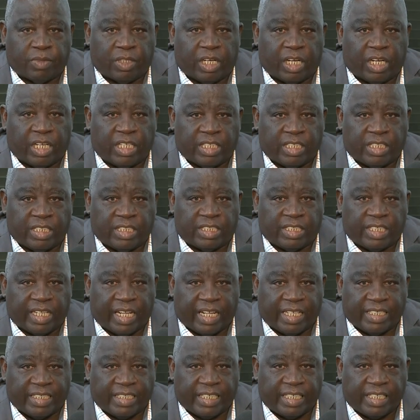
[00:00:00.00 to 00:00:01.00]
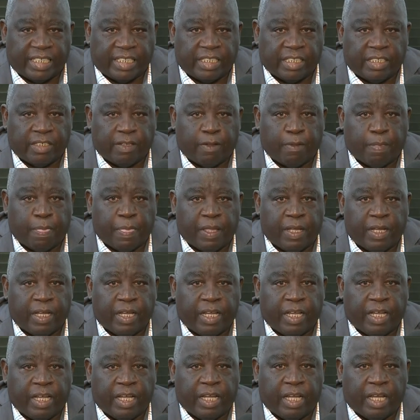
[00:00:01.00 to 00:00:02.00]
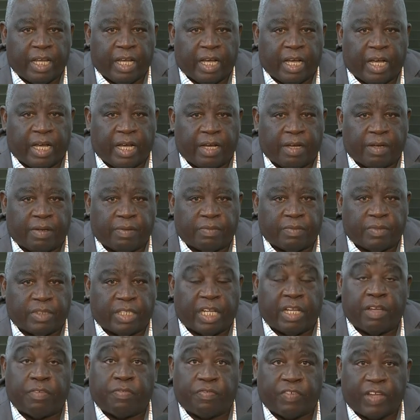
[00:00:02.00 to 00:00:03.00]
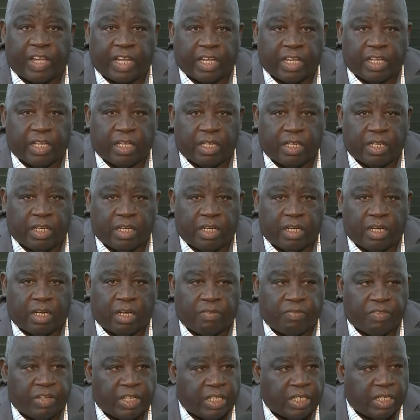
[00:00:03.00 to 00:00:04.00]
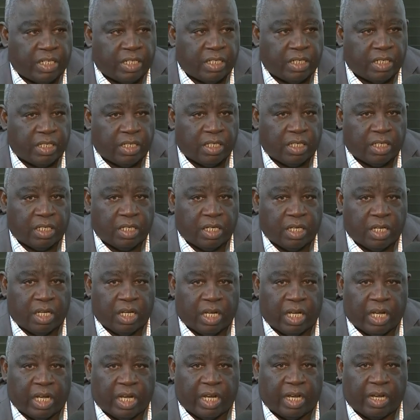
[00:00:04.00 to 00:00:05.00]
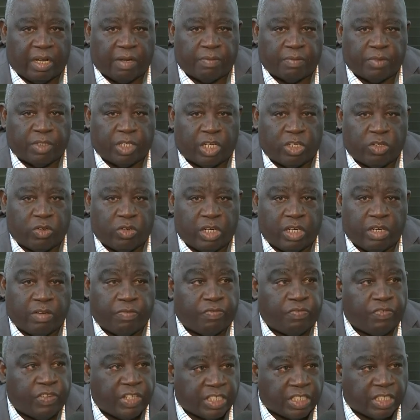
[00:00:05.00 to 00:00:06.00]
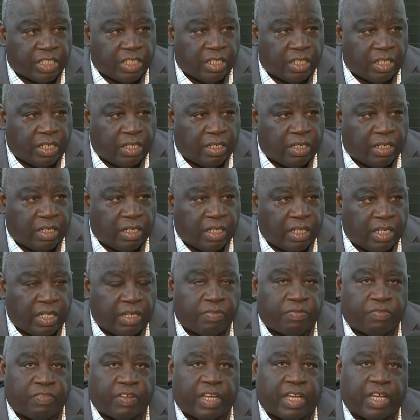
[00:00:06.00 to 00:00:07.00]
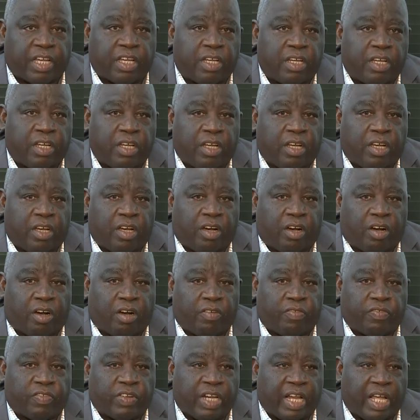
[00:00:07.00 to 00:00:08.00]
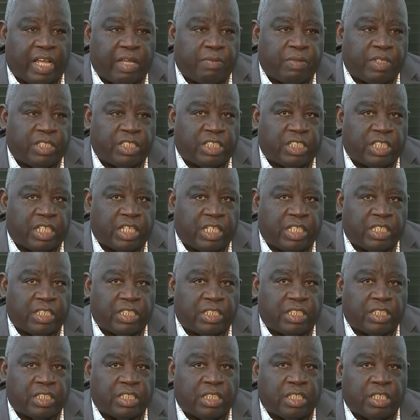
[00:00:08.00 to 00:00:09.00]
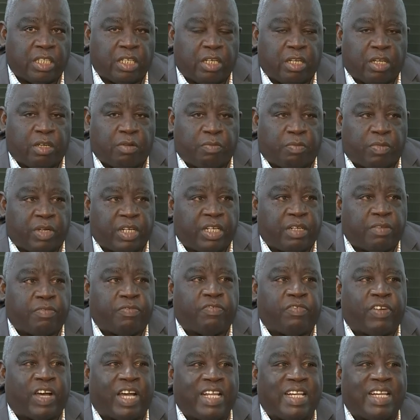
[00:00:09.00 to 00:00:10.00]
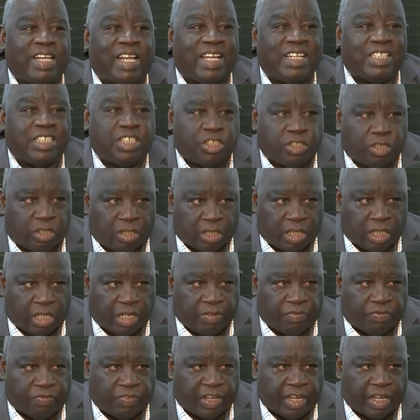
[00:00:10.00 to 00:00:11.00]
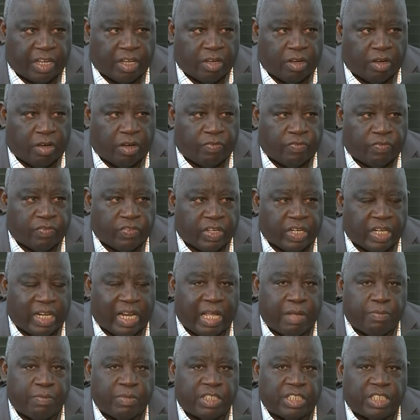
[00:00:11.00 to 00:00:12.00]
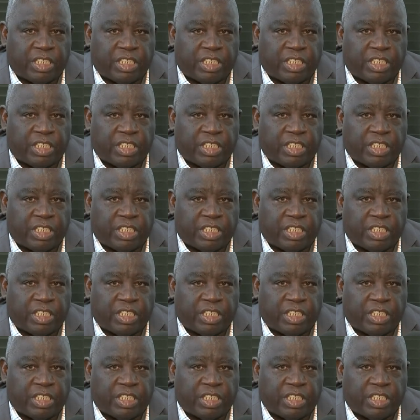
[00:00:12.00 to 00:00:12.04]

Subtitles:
understanding the effect of it, not only the physical effect of climate change, but the financial effect of climate